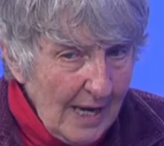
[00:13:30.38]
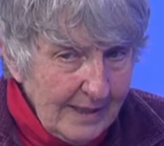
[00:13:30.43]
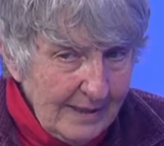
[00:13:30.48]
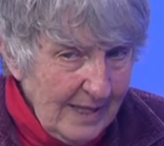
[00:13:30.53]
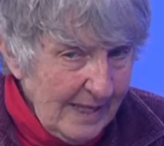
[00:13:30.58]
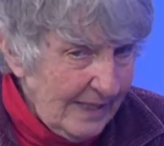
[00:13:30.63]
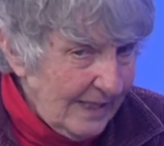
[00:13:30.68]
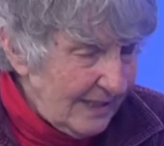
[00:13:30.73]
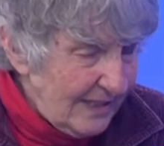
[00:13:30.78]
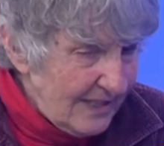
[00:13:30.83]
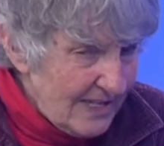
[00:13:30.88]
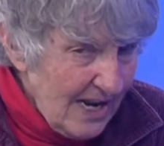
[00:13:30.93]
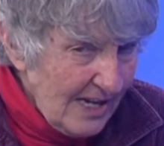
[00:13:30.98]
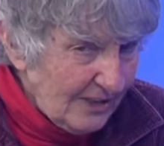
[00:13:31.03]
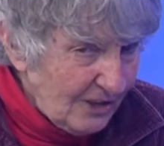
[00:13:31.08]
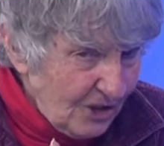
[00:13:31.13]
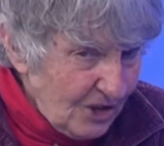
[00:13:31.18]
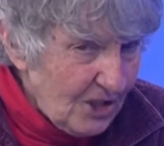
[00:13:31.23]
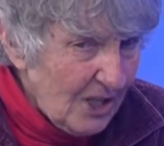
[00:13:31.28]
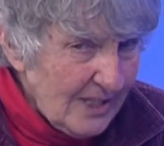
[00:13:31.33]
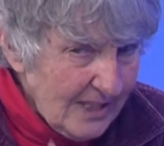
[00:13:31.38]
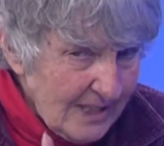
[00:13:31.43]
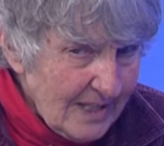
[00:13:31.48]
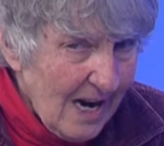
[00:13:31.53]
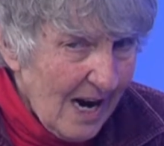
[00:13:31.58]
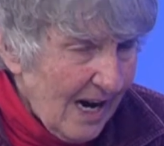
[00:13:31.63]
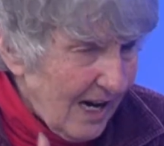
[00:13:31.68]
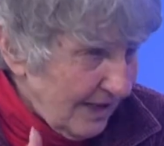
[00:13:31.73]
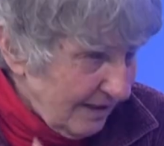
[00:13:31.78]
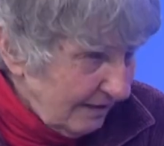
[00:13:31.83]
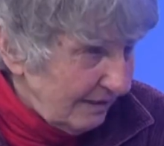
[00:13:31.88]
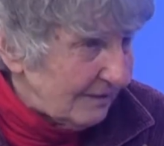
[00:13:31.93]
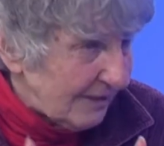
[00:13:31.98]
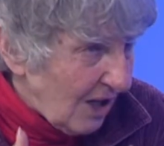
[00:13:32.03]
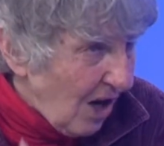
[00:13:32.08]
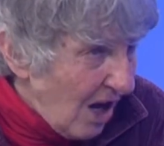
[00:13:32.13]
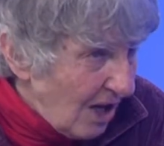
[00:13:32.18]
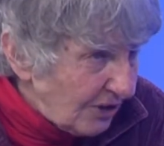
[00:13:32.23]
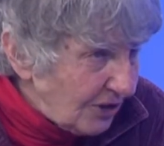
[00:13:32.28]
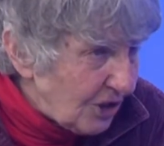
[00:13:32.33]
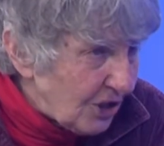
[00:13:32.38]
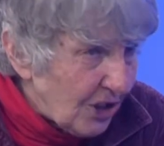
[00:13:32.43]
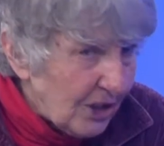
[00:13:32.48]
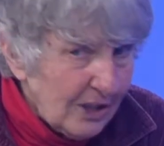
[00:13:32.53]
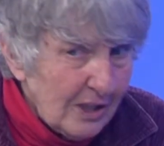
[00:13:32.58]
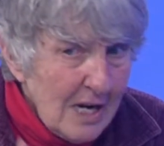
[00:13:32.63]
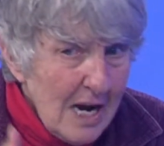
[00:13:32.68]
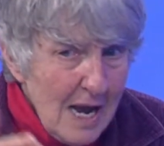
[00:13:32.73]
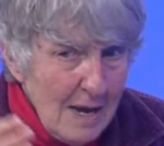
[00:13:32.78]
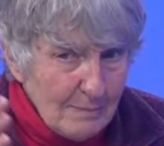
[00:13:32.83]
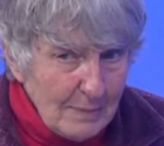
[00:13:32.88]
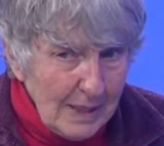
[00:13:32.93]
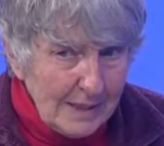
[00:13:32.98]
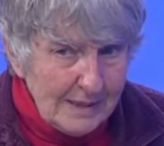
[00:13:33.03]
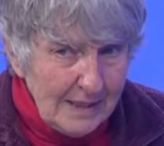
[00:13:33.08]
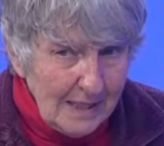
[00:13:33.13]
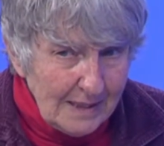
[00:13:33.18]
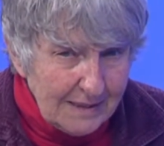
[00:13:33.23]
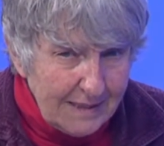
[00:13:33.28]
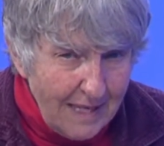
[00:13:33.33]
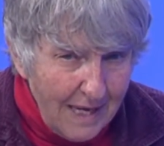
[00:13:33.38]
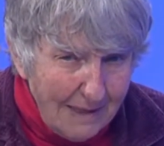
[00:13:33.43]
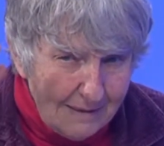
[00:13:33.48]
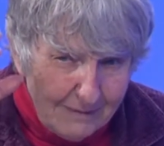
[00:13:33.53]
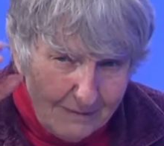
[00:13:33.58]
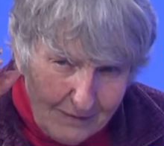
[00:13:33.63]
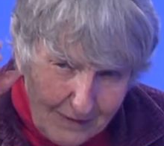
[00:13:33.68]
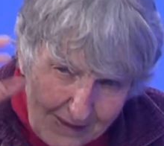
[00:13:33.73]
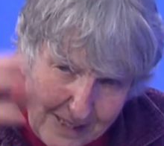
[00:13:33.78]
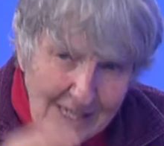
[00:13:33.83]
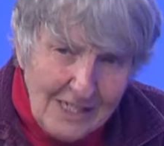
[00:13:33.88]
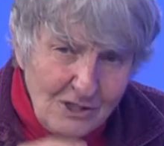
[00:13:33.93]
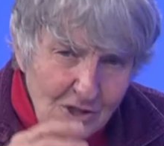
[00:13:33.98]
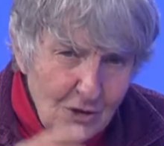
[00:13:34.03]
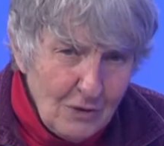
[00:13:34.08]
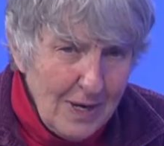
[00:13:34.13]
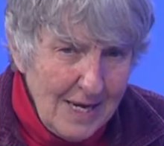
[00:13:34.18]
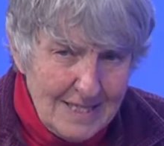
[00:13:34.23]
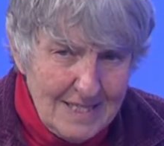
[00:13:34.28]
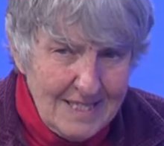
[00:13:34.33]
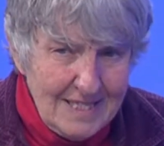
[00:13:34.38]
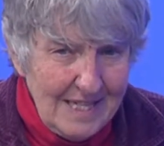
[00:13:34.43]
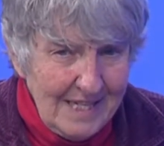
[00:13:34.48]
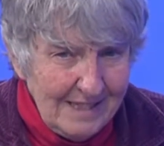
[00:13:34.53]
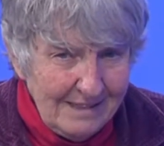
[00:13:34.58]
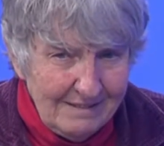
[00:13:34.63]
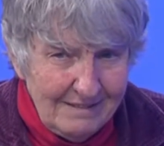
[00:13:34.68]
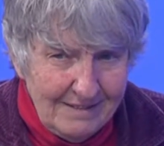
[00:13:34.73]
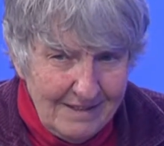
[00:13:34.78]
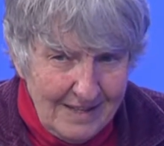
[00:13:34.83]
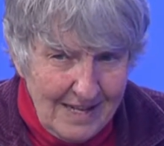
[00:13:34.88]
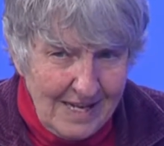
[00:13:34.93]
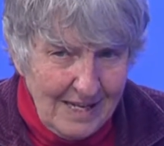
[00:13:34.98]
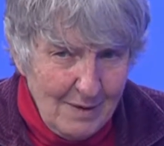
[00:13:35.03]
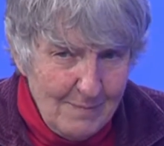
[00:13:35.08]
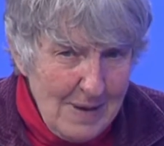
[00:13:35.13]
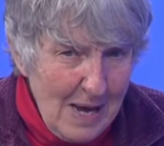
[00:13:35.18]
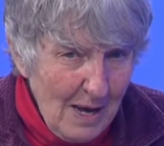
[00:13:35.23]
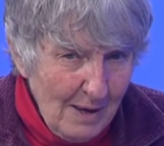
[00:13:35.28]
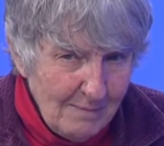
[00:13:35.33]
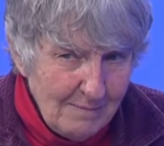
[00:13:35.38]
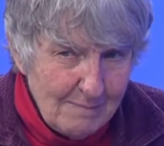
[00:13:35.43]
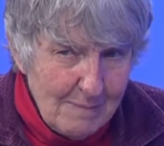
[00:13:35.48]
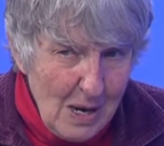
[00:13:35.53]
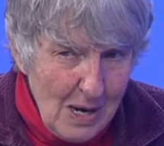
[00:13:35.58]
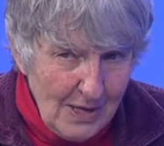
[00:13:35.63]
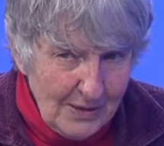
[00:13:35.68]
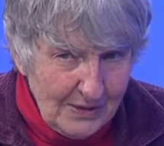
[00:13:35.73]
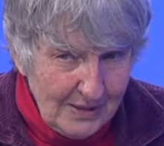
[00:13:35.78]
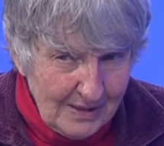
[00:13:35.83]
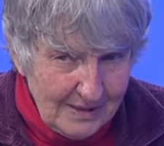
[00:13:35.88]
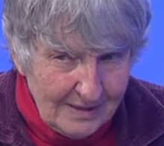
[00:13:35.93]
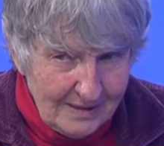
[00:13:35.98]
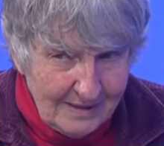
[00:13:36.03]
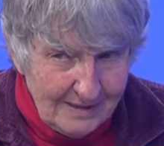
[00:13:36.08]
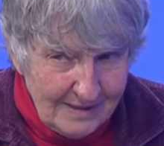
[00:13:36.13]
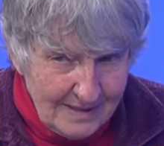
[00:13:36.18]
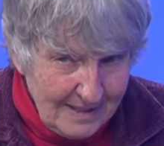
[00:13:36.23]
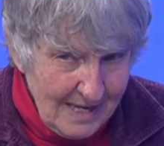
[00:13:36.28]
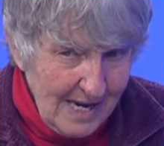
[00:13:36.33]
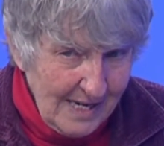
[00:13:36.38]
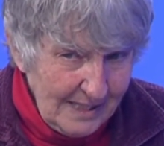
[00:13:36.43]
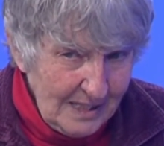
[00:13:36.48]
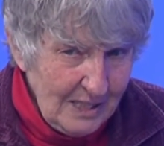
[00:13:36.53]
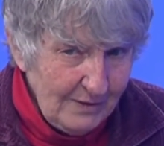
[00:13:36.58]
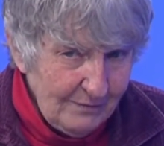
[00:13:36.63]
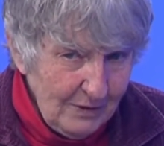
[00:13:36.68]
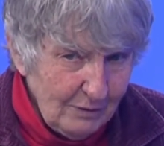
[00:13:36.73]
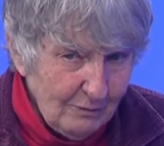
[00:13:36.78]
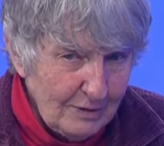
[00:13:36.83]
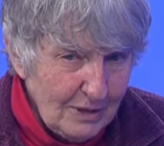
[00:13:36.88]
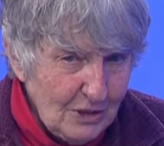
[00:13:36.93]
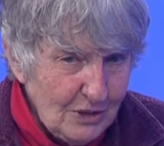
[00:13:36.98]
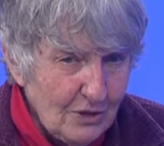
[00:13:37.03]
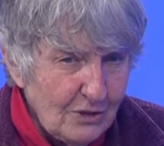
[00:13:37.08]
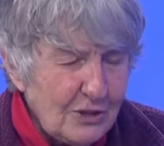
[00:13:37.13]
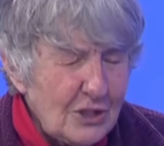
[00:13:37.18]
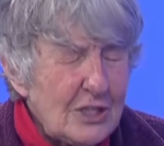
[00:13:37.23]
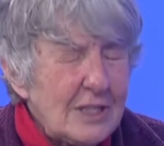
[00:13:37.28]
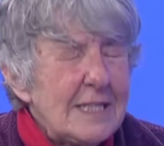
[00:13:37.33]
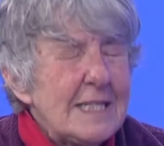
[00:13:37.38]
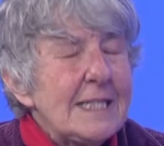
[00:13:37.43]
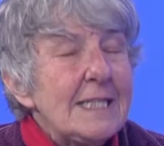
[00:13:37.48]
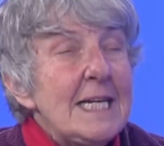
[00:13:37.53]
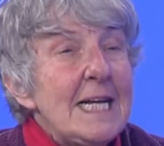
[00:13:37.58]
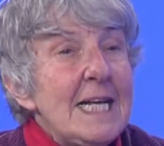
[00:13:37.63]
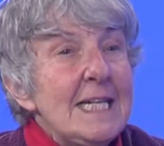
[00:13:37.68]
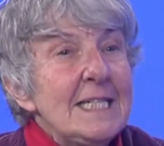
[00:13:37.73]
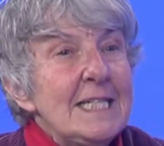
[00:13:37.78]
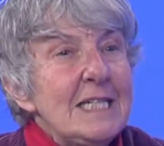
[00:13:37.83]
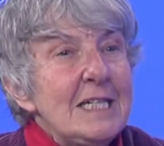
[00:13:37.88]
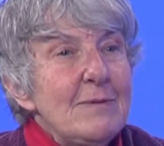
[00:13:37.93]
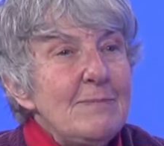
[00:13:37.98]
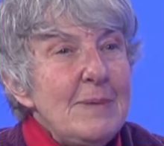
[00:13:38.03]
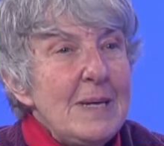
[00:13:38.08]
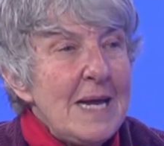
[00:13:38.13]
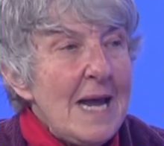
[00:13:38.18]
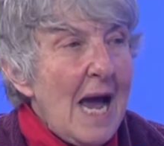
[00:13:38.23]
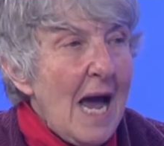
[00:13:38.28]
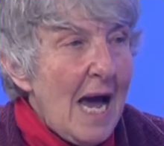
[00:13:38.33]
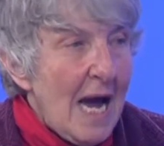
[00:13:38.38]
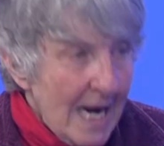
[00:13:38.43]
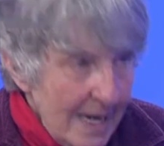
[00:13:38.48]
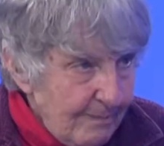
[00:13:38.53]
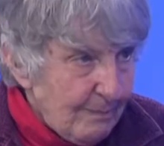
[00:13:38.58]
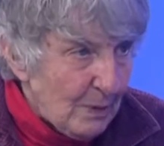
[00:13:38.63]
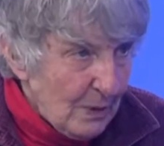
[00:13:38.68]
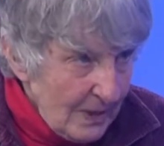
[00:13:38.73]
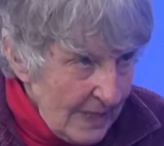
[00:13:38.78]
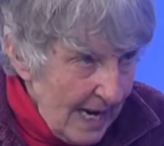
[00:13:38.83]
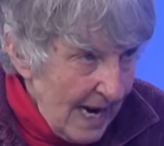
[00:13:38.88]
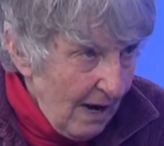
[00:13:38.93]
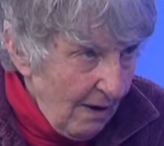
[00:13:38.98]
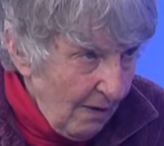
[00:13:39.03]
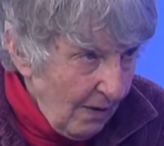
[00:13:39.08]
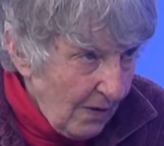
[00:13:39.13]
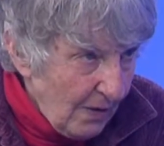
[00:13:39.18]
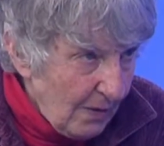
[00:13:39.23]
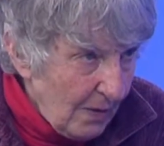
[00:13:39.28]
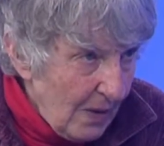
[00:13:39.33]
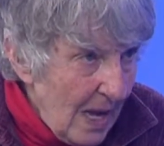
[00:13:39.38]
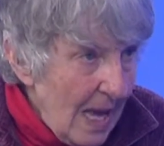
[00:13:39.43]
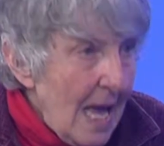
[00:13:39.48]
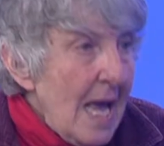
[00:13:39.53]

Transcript: think it's not just our culture, but it's an interesting thing about modern scientific research is it tends to be hyper narrow,